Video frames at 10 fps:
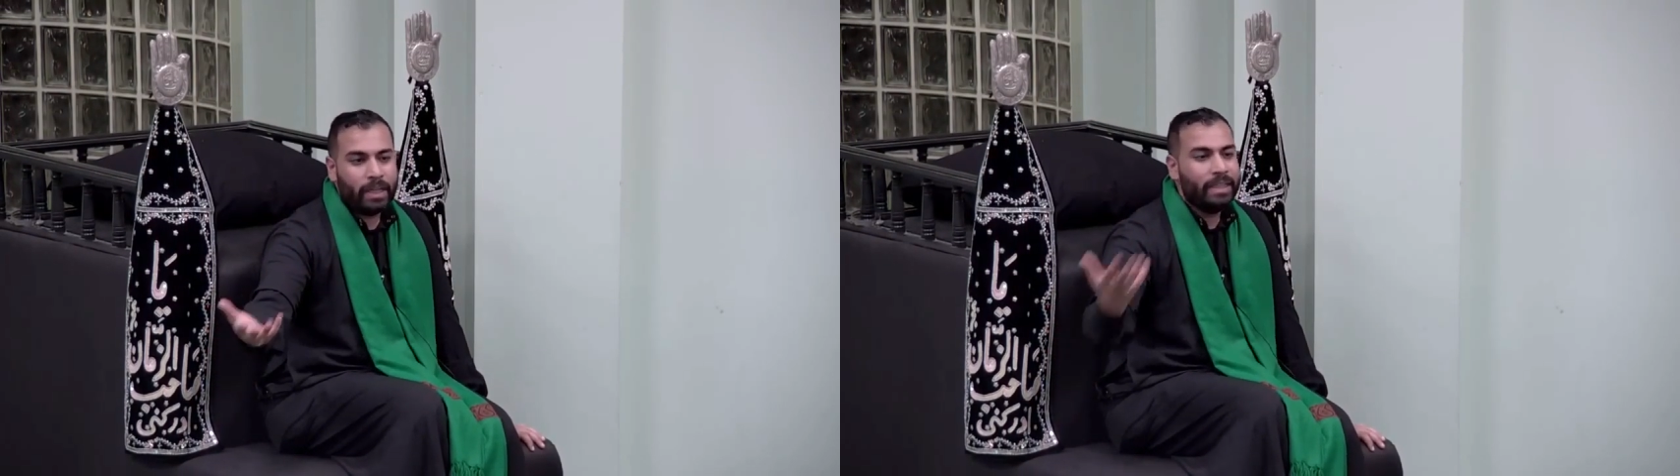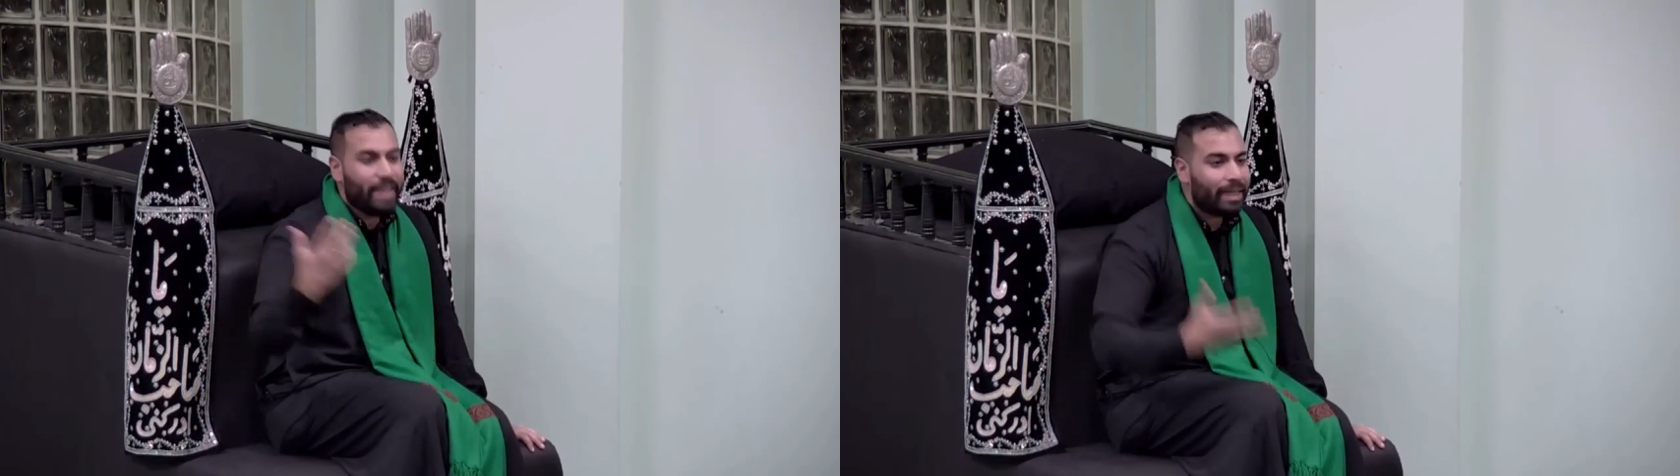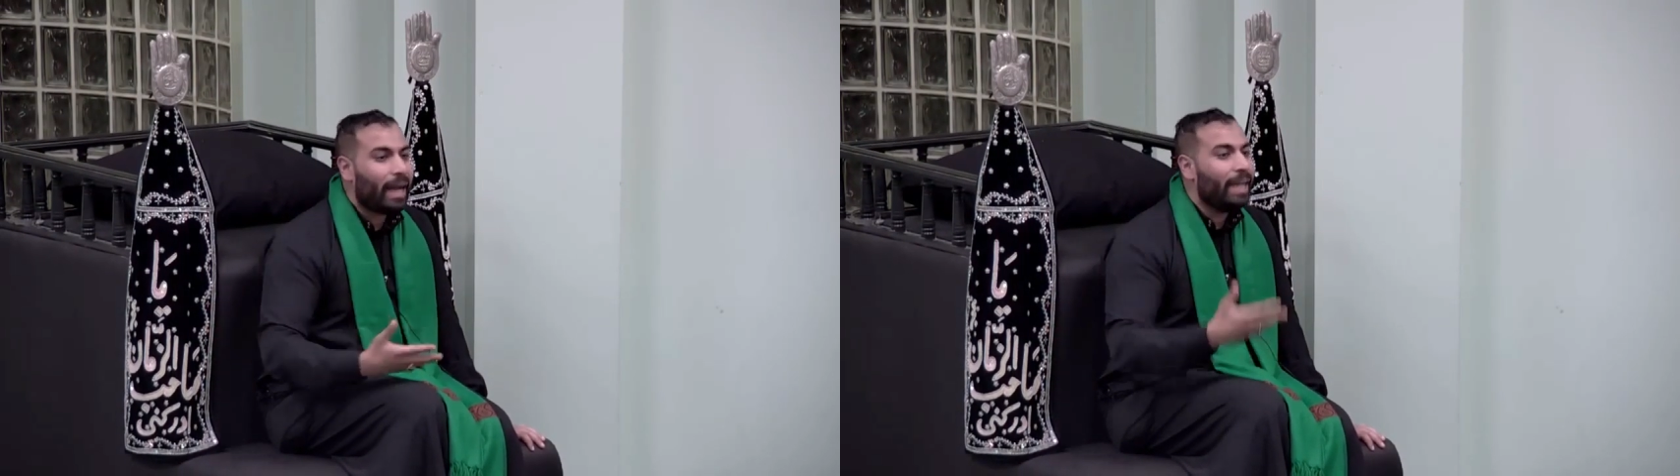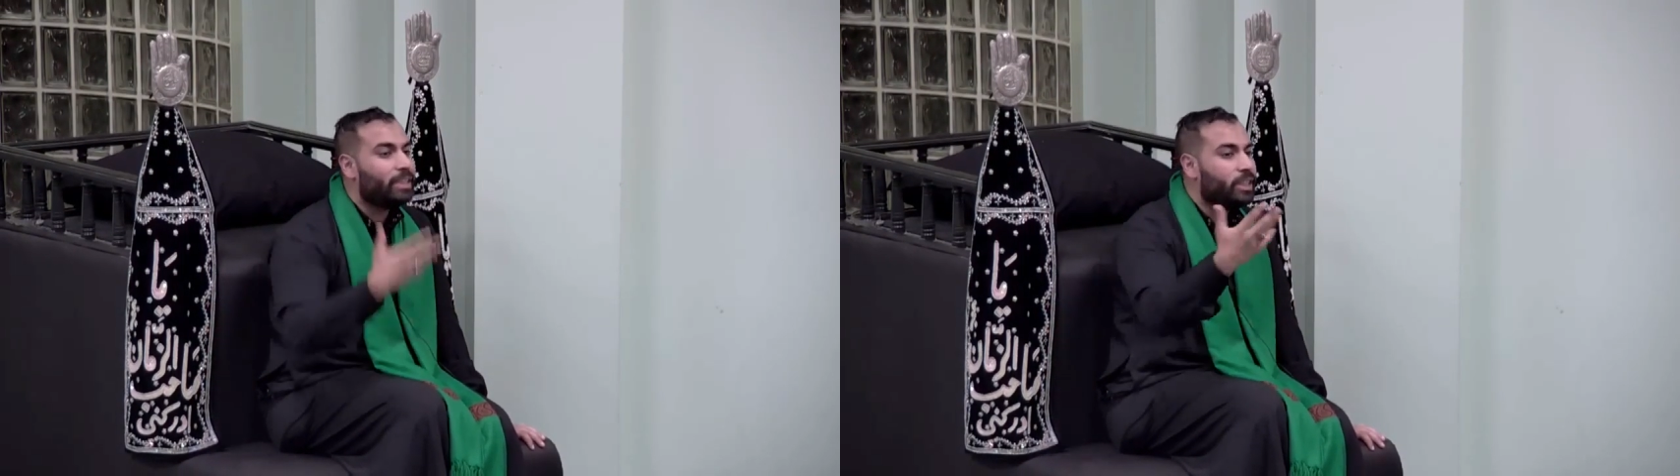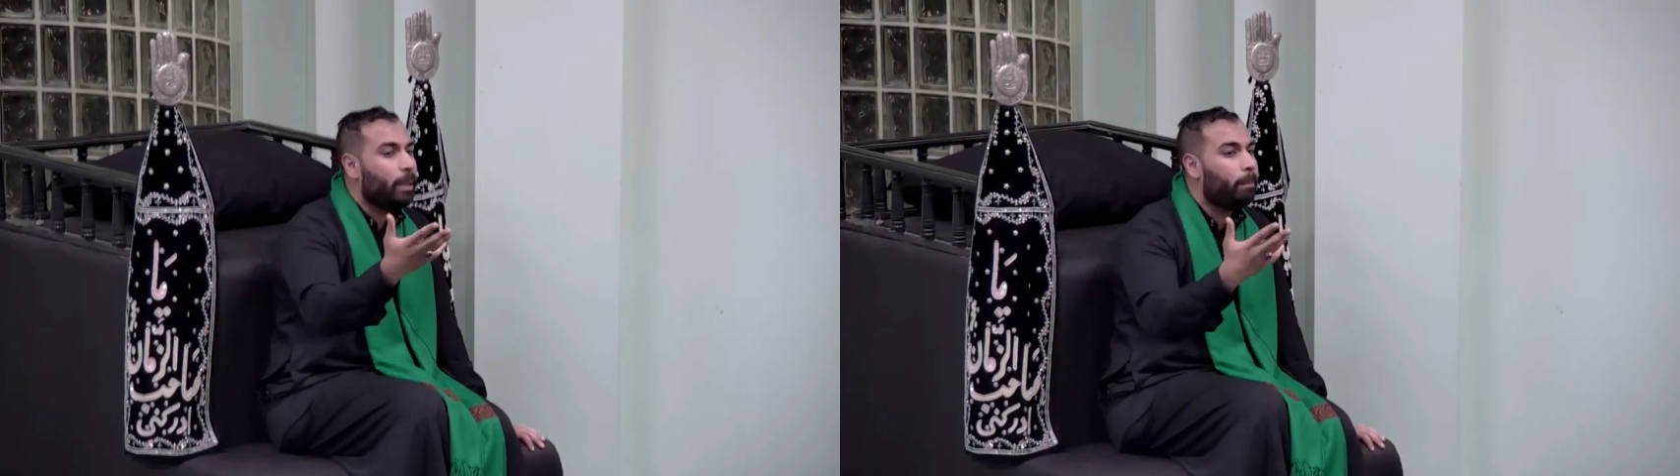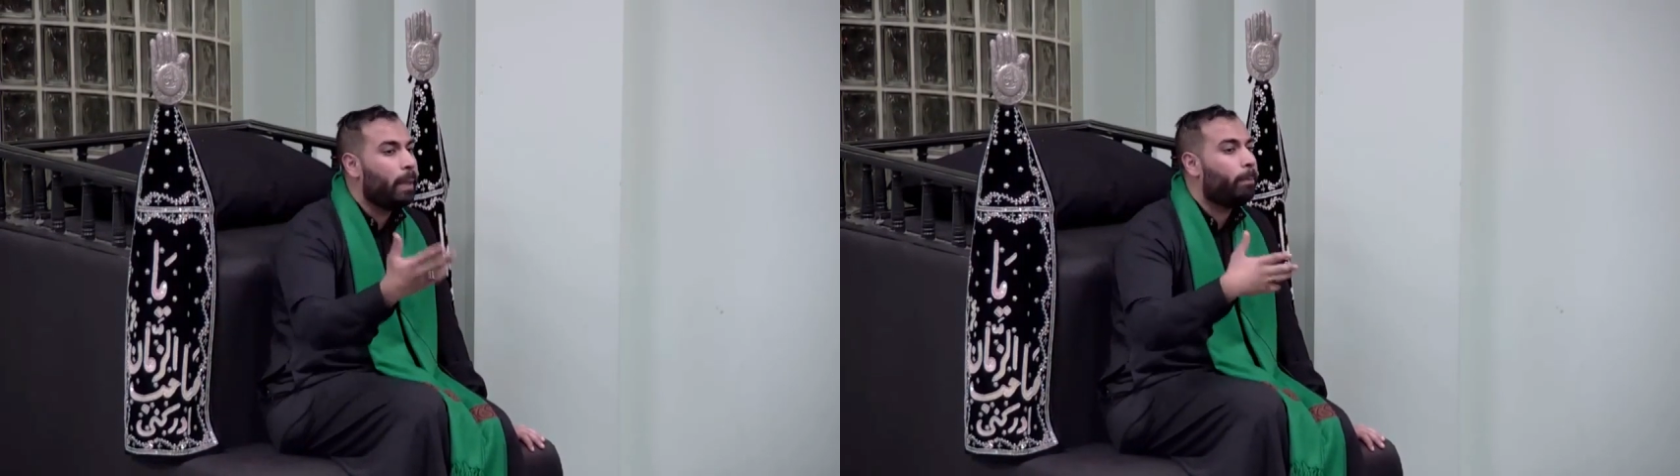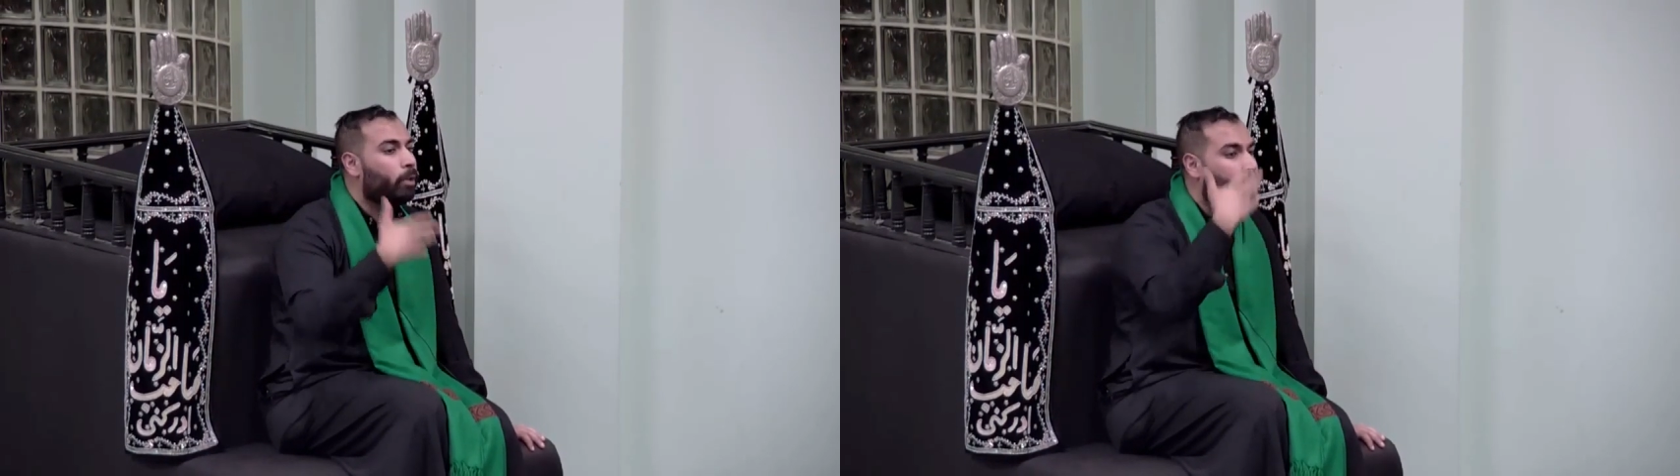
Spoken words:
Yet I see people